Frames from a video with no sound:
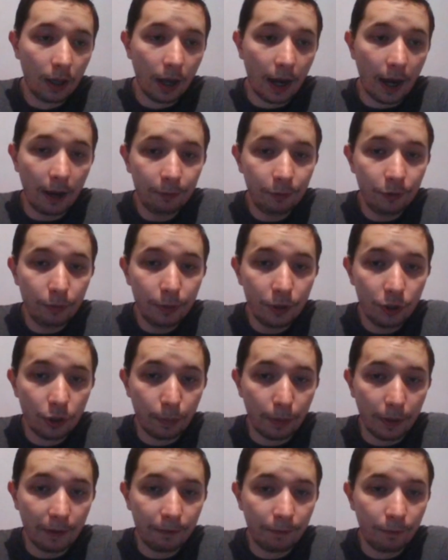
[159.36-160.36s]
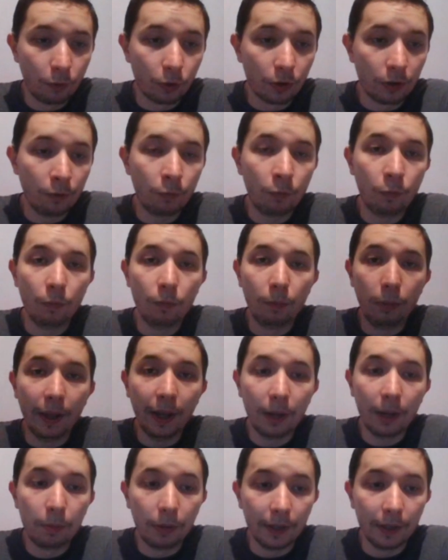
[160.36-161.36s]
After bishop f4,
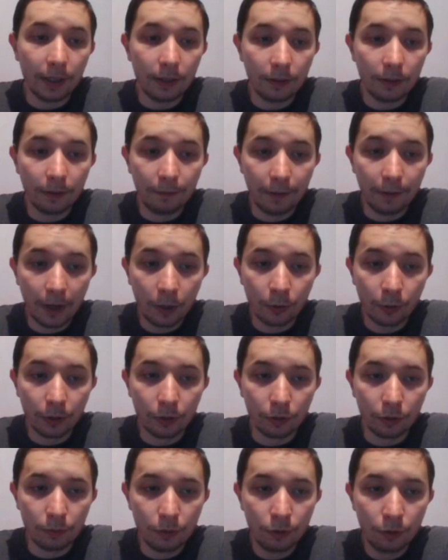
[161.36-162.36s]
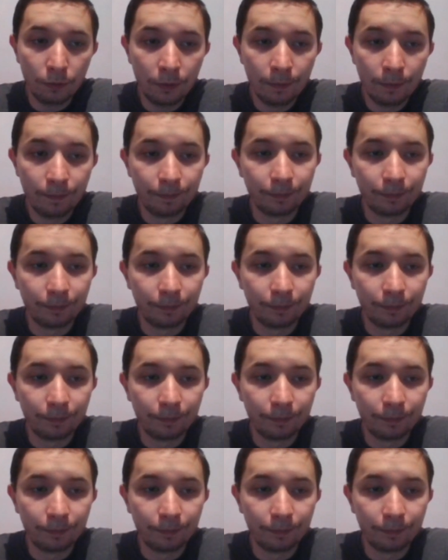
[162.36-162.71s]
black played a very good move.